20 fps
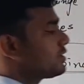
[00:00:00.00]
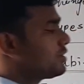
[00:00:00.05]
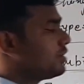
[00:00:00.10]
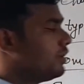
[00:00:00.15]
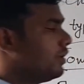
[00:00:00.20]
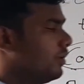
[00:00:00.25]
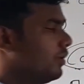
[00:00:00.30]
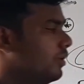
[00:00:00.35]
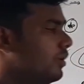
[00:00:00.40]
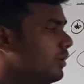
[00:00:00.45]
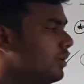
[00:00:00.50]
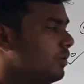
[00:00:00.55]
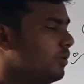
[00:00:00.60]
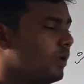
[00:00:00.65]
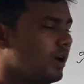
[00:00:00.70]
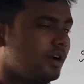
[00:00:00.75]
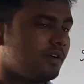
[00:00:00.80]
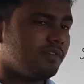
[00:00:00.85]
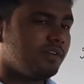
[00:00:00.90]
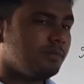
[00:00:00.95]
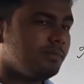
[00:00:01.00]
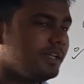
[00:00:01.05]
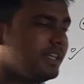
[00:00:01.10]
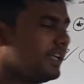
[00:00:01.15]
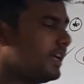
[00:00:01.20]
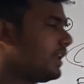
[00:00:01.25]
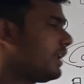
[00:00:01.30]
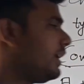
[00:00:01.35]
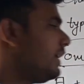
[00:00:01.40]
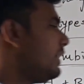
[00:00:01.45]
So, what will be
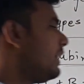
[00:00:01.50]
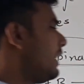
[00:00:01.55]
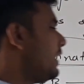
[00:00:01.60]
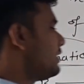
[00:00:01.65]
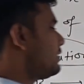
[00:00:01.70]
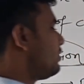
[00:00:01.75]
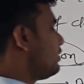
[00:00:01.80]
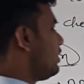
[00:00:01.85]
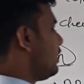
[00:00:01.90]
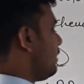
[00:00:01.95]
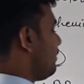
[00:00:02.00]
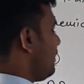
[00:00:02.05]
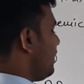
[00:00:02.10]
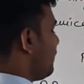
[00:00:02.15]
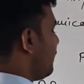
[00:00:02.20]
there in exothermic?